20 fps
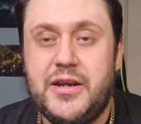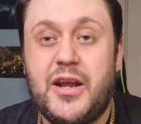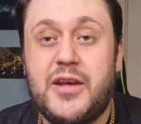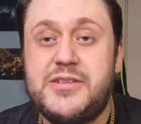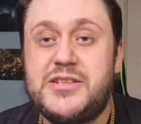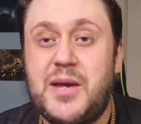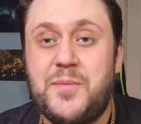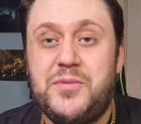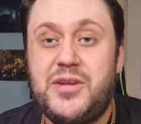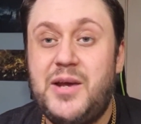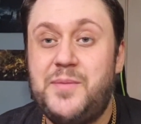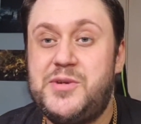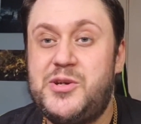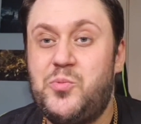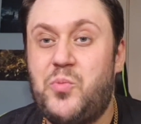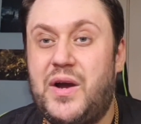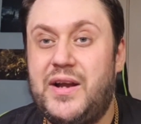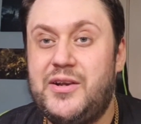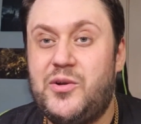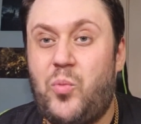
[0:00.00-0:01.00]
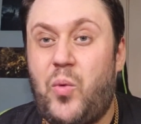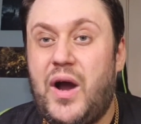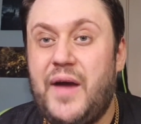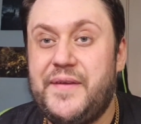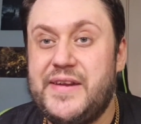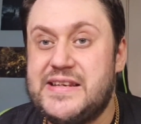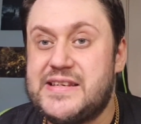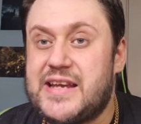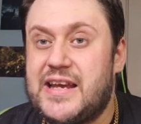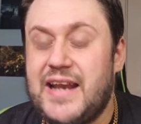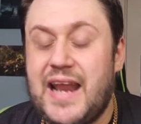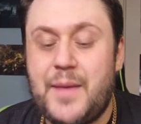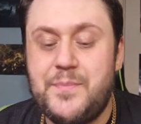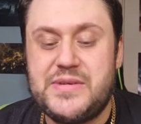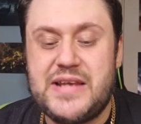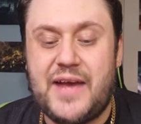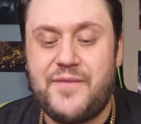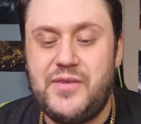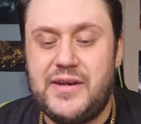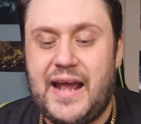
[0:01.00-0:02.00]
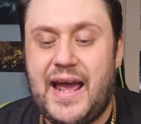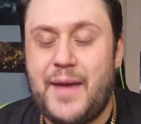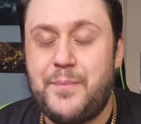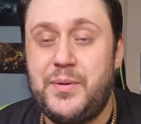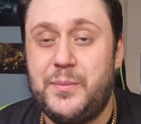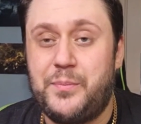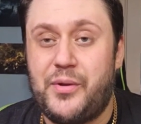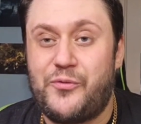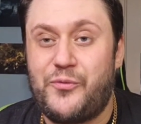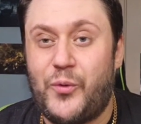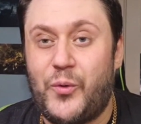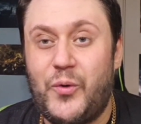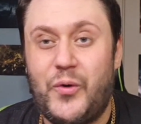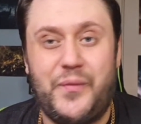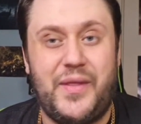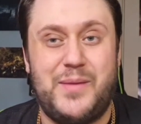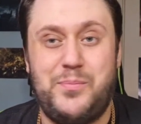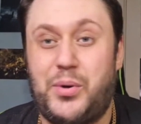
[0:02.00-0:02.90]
You know, sometimes you wonder why these collabs haven't happened before.